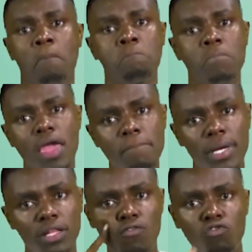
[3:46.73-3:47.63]
The
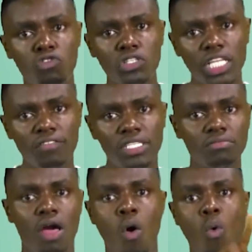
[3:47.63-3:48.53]
charges for this
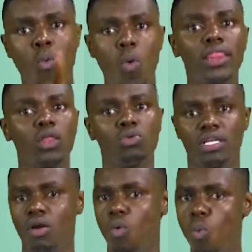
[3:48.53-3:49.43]
service are
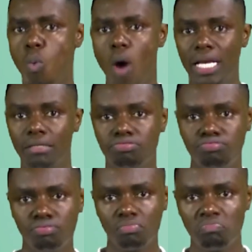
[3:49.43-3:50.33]
1,000 per
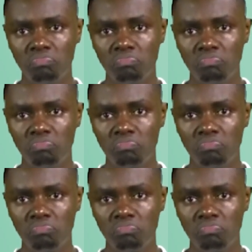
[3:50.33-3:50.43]
transcript.